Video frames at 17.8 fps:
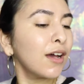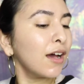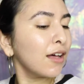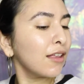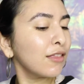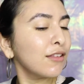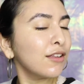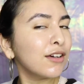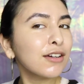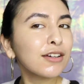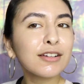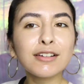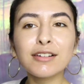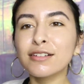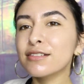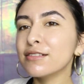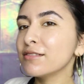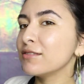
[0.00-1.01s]
A
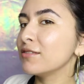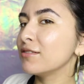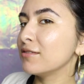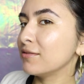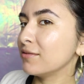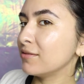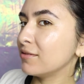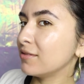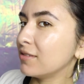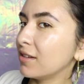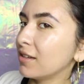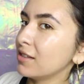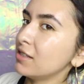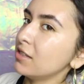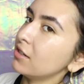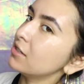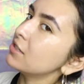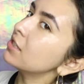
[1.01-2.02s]
look.
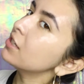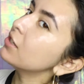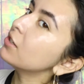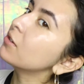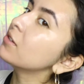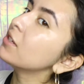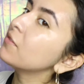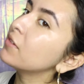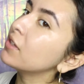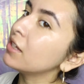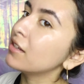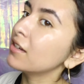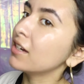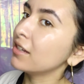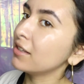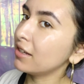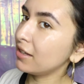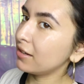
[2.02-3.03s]
Seriously, you don't even need
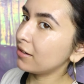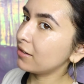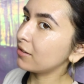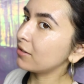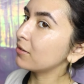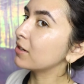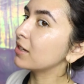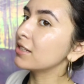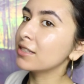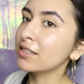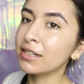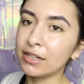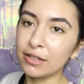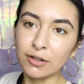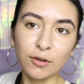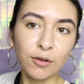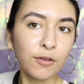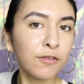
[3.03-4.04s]
highlighter though, because
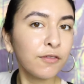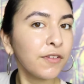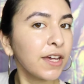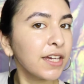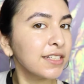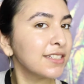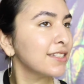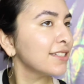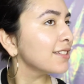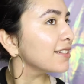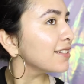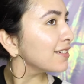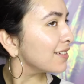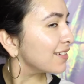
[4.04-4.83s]
like your whole face.